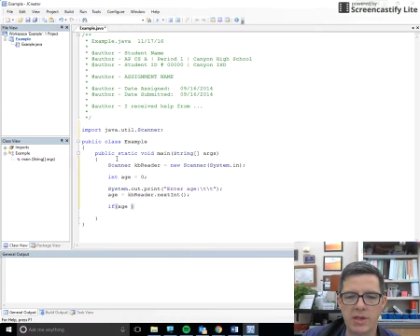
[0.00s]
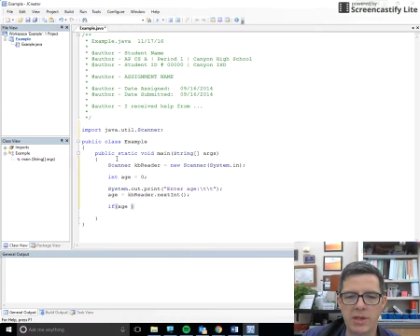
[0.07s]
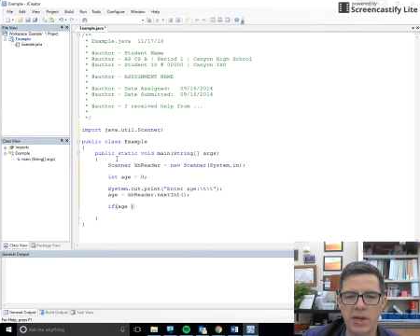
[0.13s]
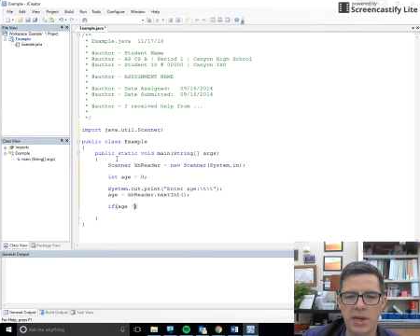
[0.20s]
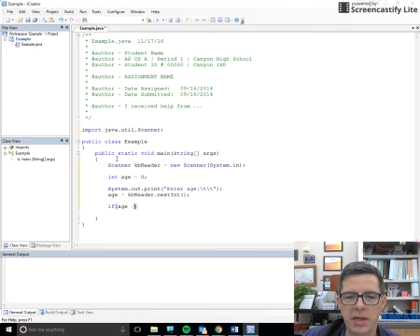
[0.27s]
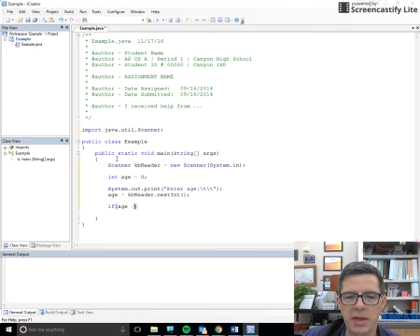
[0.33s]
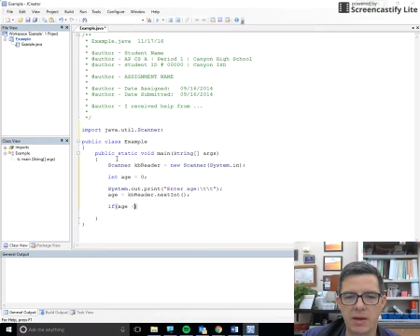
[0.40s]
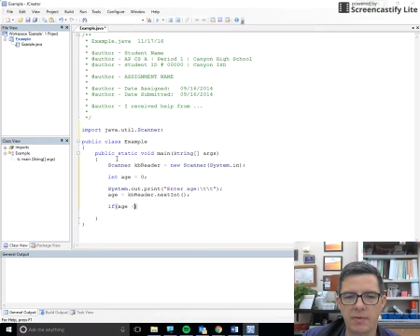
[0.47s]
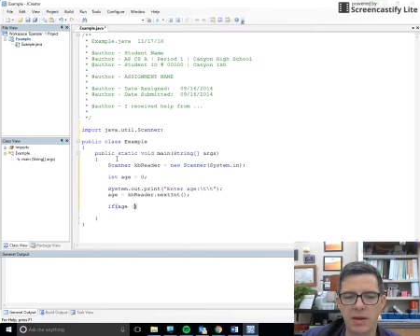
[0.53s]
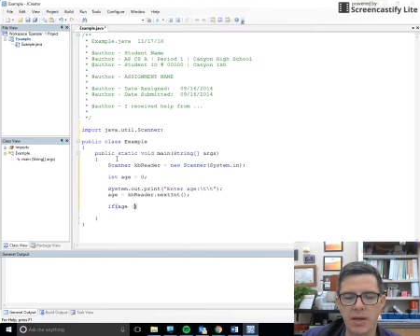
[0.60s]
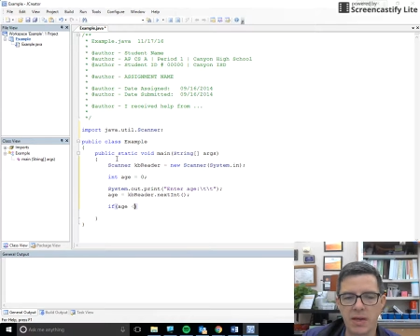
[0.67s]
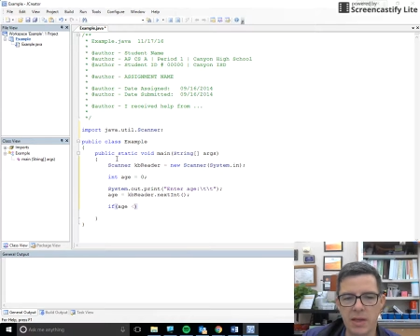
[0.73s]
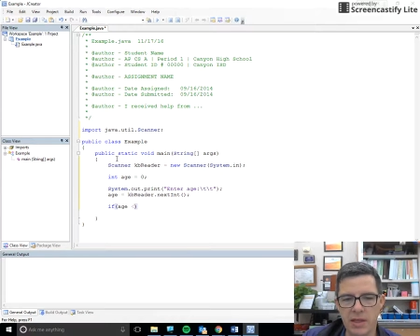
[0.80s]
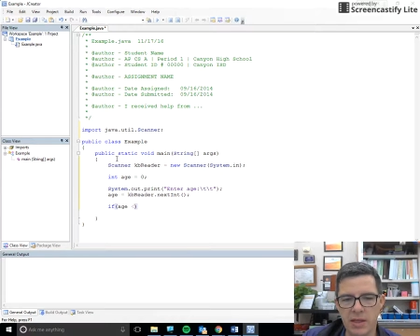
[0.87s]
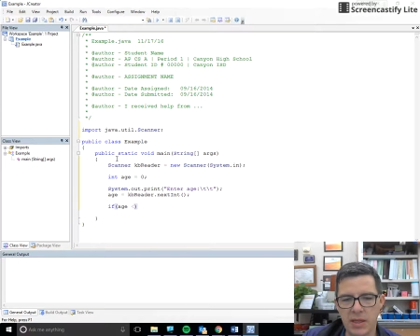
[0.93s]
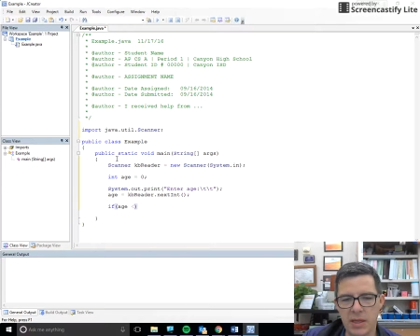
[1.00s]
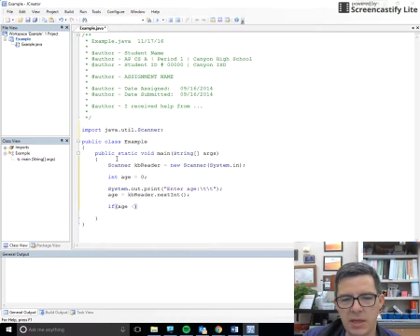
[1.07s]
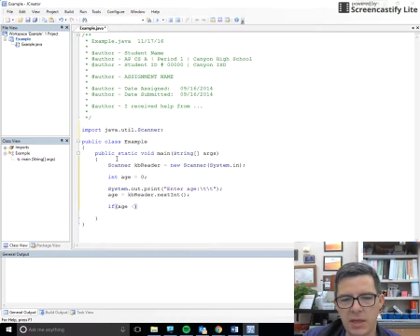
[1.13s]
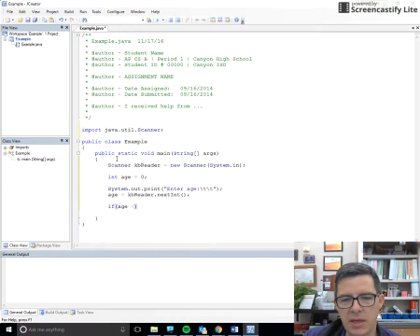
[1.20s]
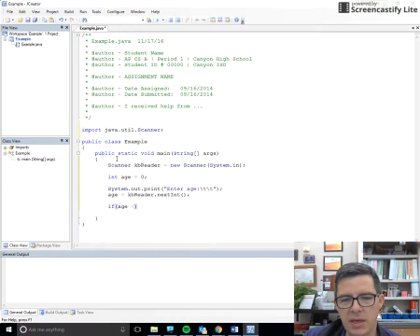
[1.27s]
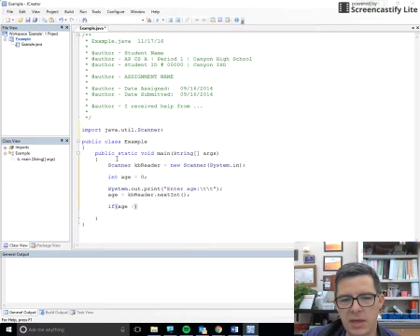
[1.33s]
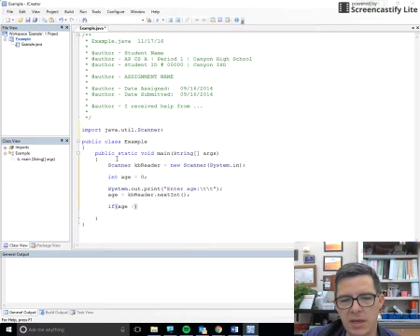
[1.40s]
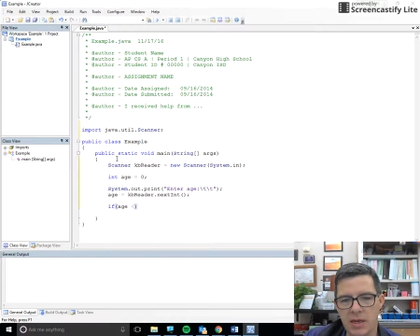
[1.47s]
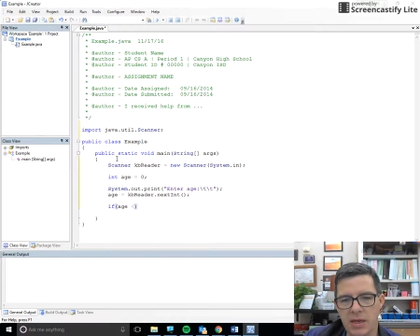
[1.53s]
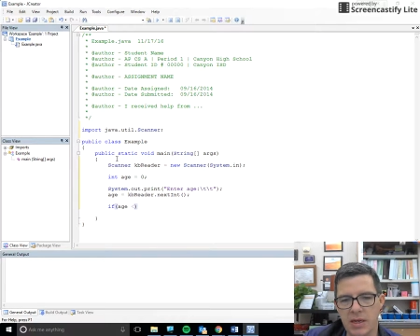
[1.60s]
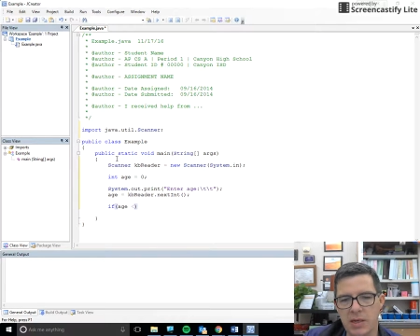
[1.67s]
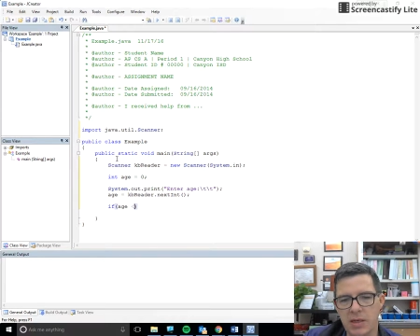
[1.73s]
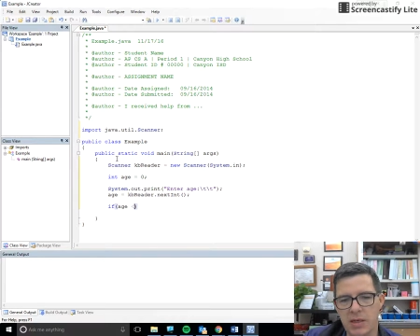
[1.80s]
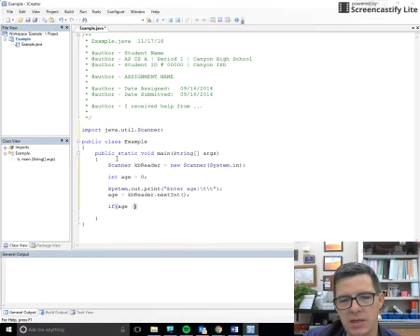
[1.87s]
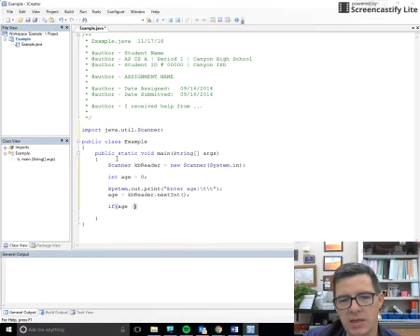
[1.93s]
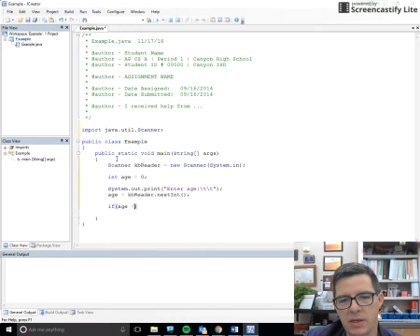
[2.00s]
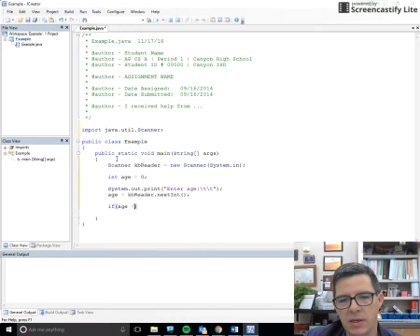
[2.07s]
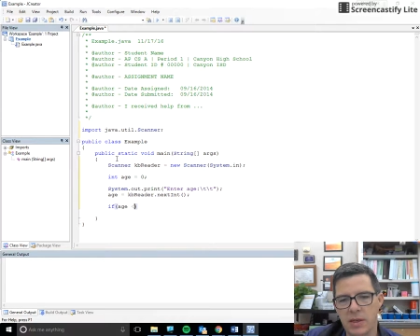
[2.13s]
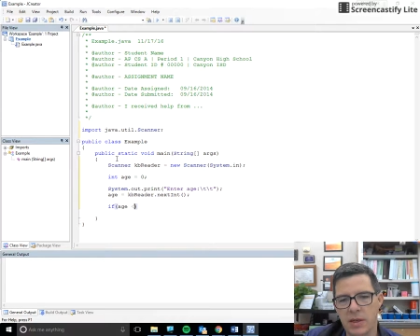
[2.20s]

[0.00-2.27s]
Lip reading: to say if anything is